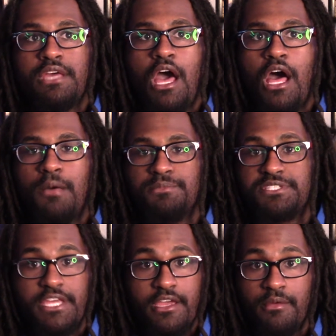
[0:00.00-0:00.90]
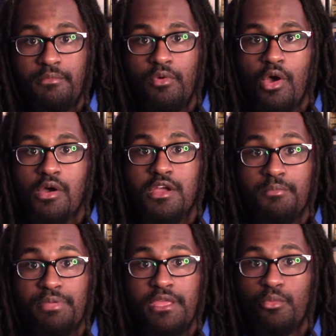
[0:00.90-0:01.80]
Sega
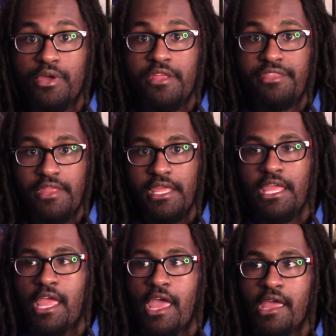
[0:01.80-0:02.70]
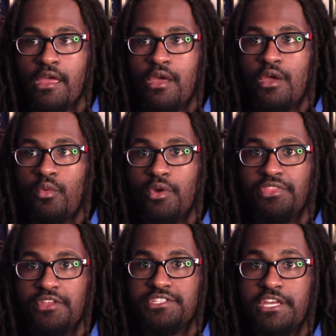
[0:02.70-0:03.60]
compete with EA
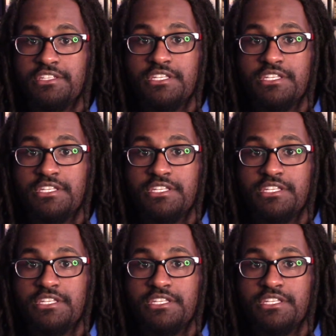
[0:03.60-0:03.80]
with those games.